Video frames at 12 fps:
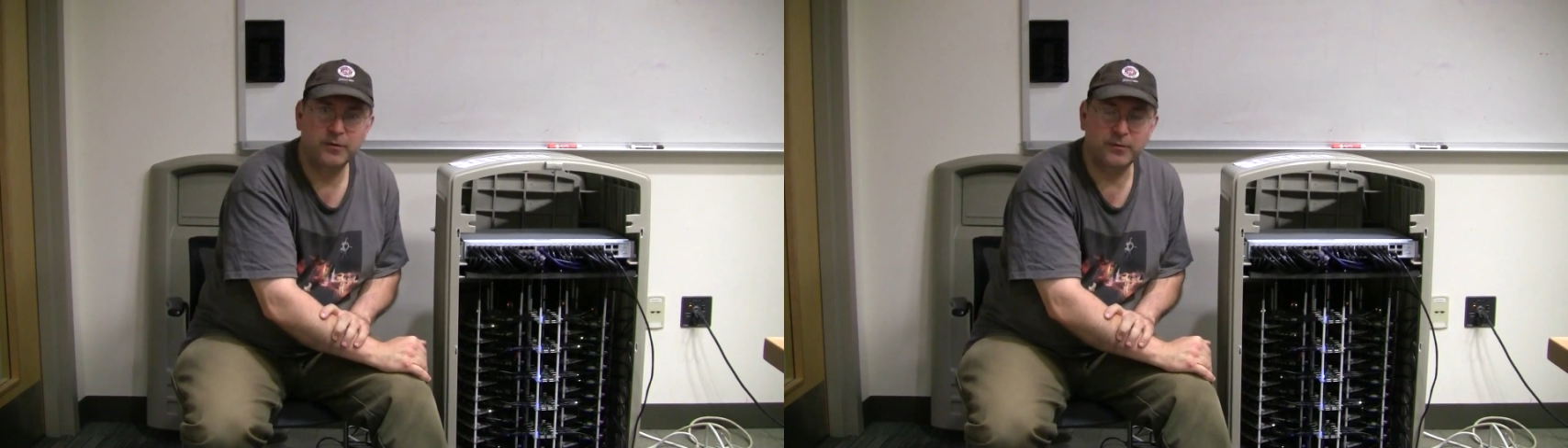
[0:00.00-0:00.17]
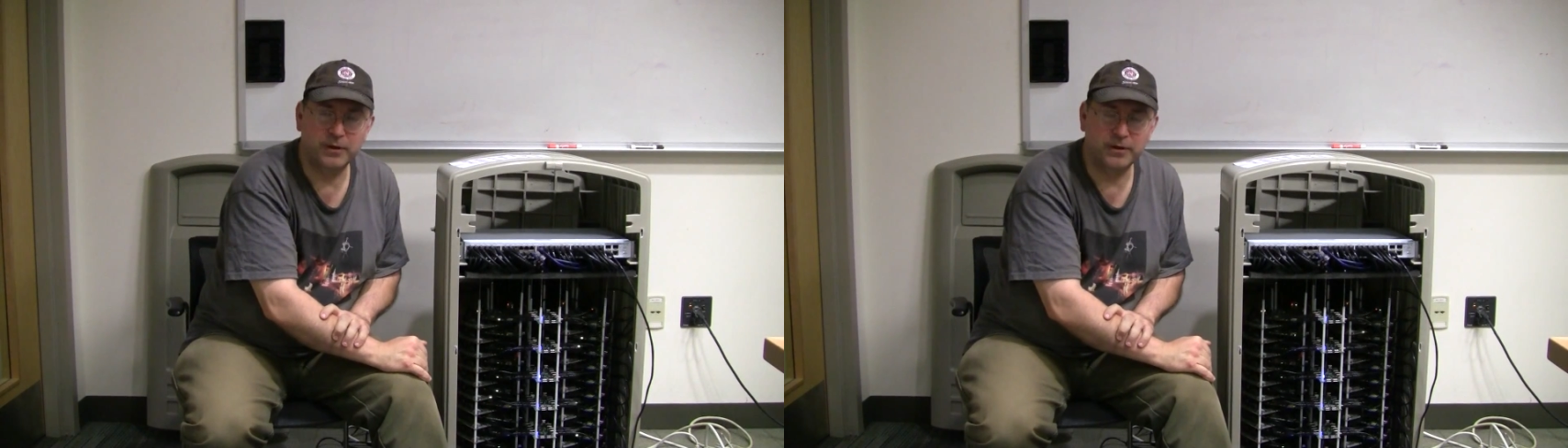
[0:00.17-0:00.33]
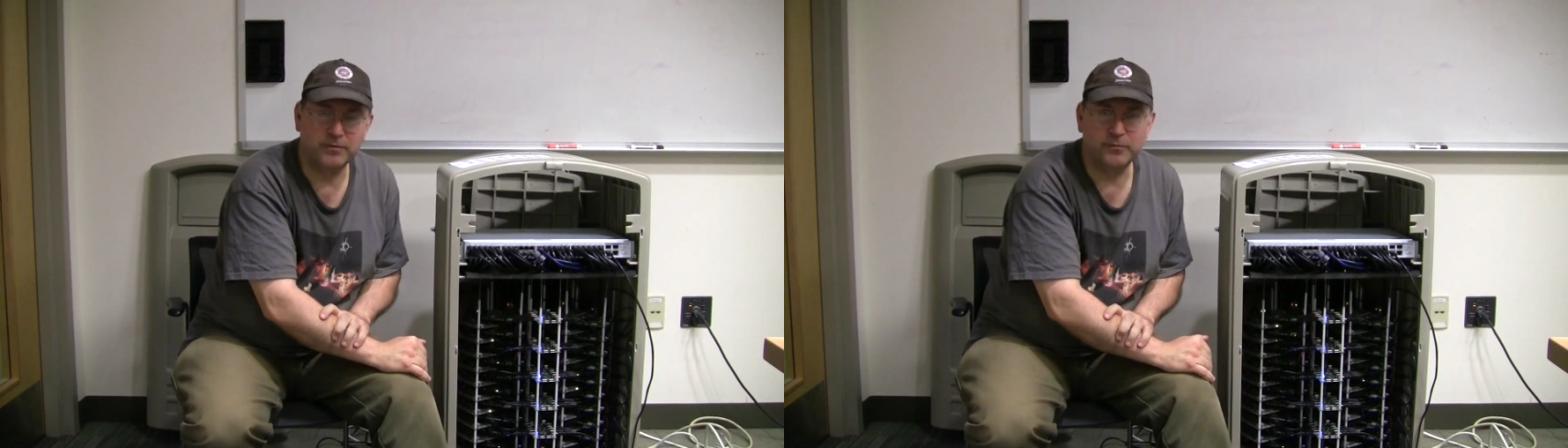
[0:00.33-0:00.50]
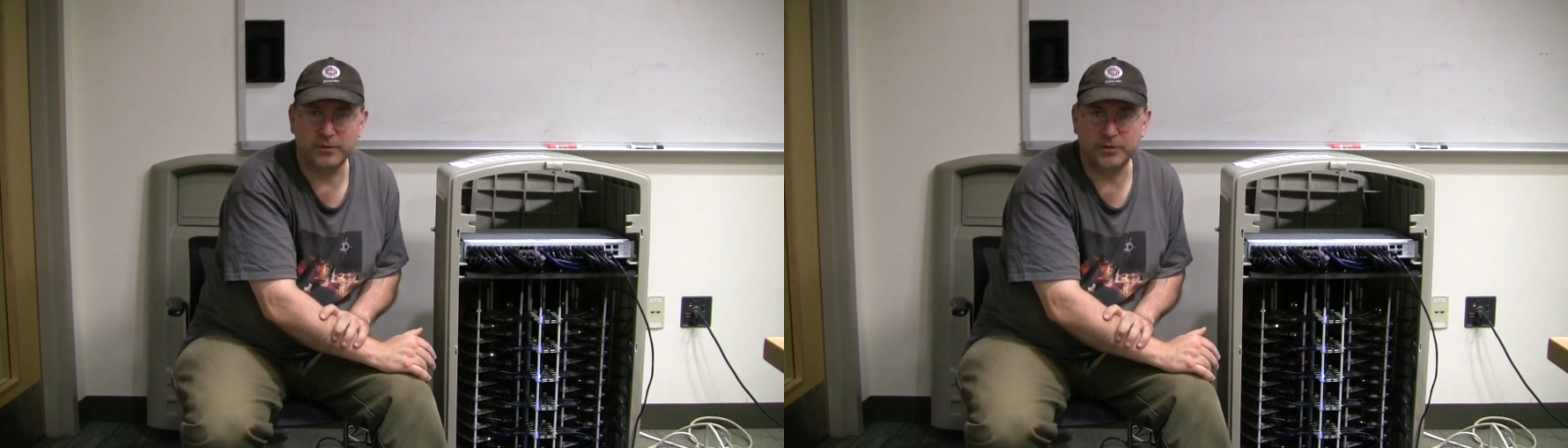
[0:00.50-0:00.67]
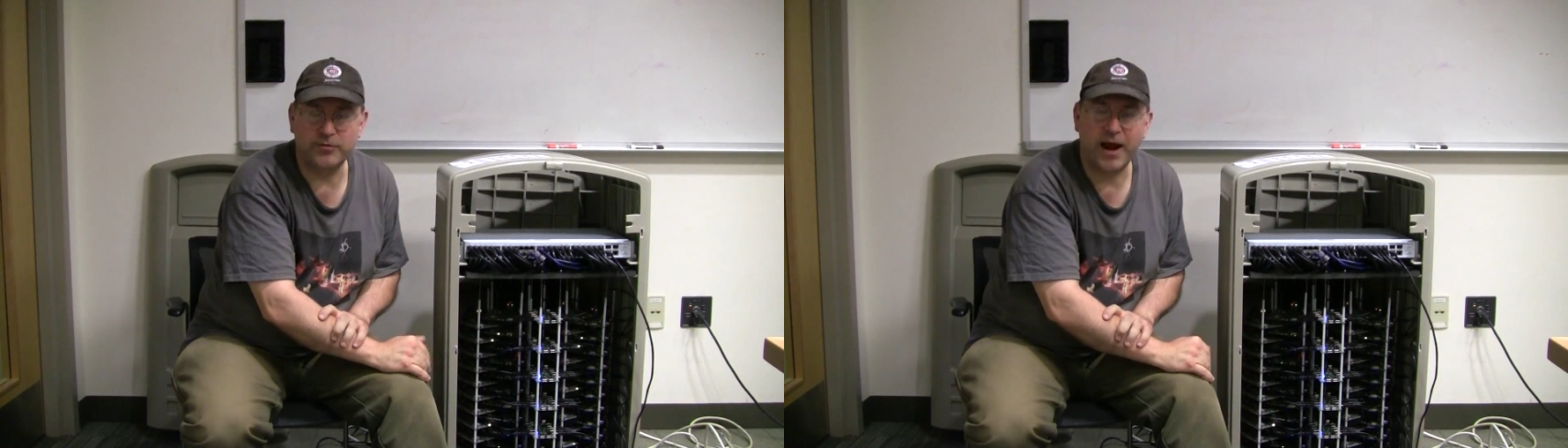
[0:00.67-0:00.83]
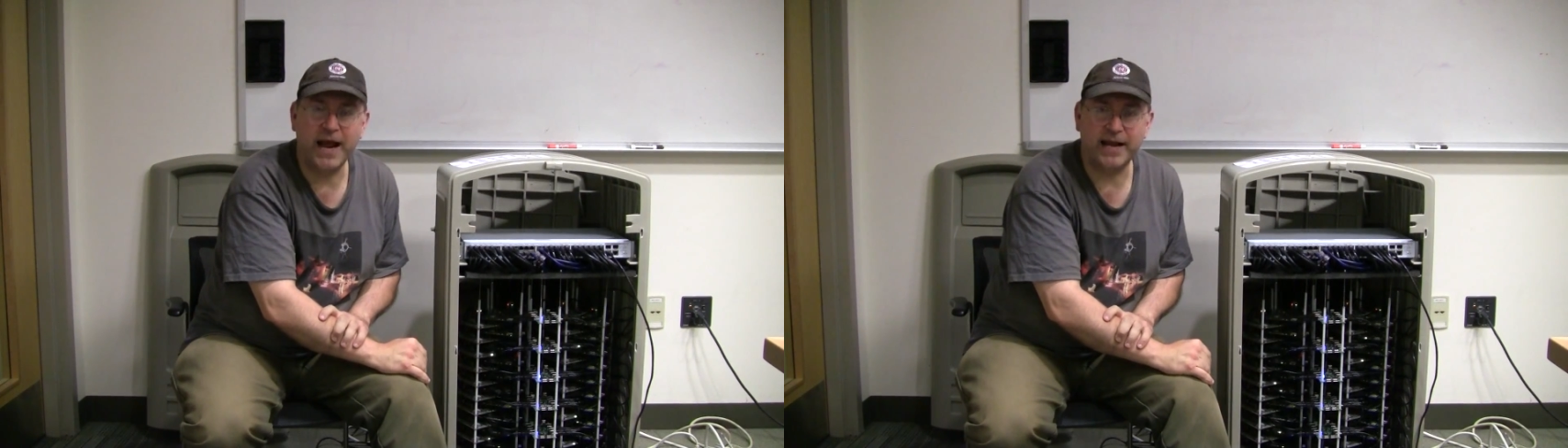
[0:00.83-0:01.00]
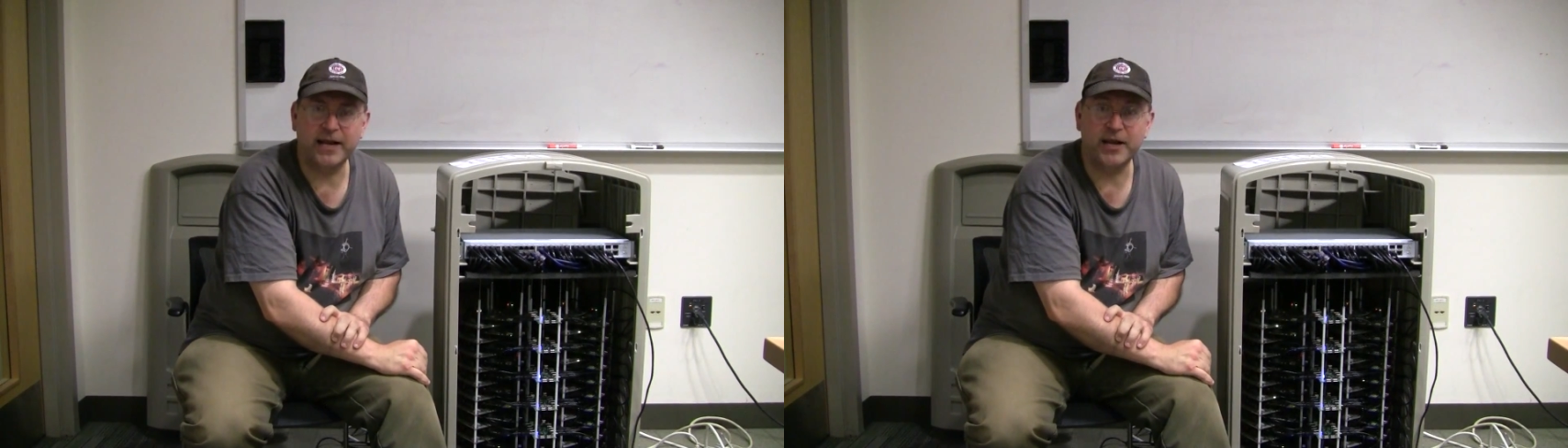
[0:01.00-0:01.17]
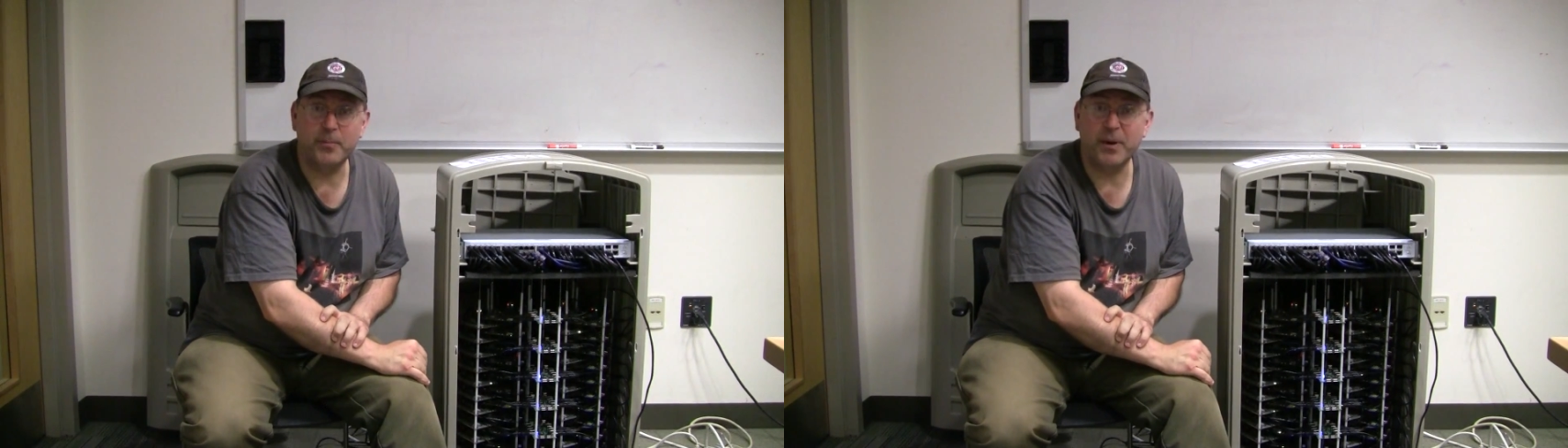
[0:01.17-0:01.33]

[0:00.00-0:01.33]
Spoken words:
We're tracking at